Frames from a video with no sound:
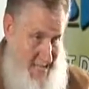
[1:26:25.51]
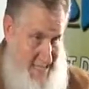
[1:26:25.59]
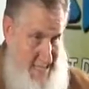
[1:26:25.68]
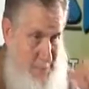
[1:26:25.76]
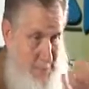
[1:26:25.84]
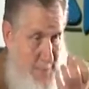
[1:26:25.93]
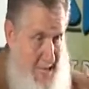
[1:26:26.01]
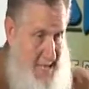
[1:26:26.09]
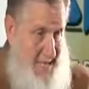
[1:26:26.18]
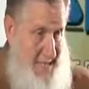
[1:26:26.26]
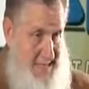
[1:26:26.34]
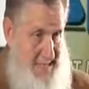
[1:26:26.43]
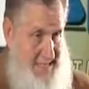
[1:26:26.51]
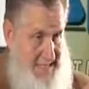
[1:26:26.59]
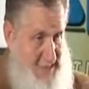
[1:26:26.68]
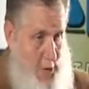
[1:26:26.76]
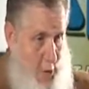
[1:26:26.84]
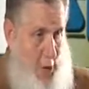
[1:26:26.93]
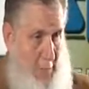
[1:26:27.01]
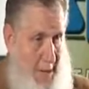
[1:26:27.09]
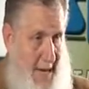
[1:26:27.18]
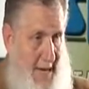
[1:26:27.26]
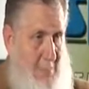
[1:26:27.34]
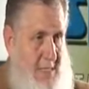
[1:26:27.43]
speak it and talk
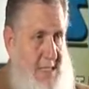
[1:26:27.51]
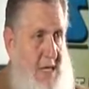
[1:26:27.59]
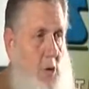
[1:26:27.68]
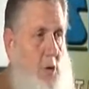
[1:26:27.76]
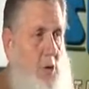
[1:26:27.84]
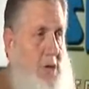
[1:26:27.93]
about it, but they don't